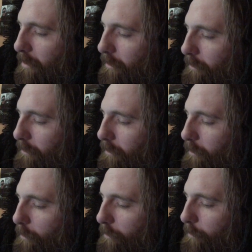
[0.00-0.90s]

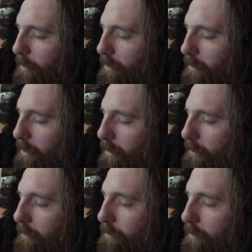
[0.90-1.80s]
Excuse me,
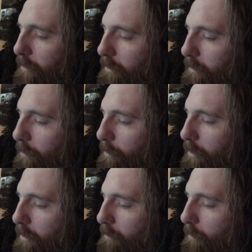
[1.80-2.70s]
ladies and
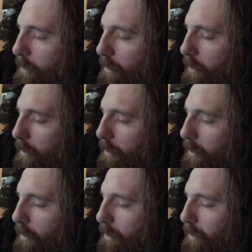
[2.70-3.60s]
gentlemen, while
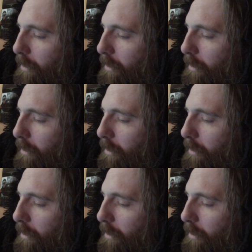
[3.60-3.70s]
I